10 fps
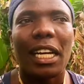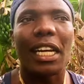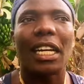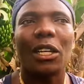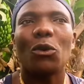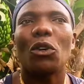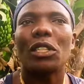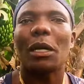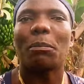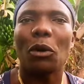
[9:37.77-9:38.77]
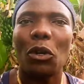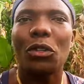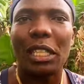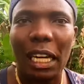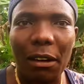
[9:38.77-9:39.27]
Uh, he was
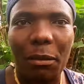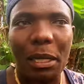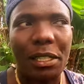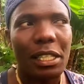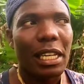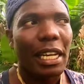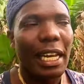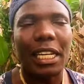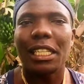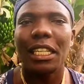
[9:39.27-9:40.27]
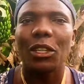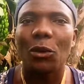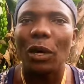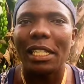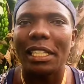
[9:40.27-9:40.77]
employed with the government, and he
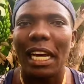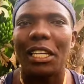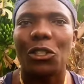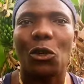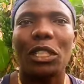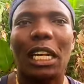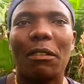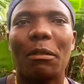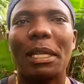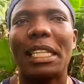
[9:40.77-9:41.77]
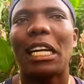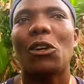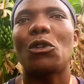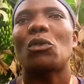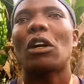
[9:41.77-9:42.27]
went and told the government, "I
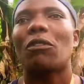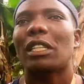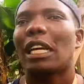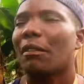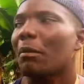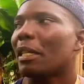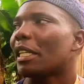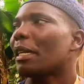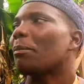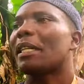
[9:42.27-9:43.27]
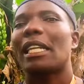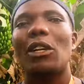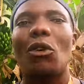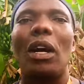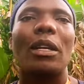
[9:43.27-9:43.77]
cannot work for the government. Eh, but
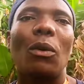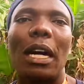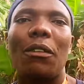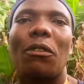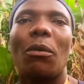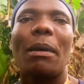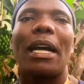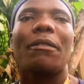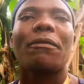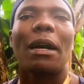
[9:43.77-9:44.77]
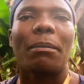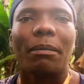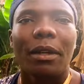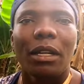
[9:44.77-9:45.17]
I go and work for my farm."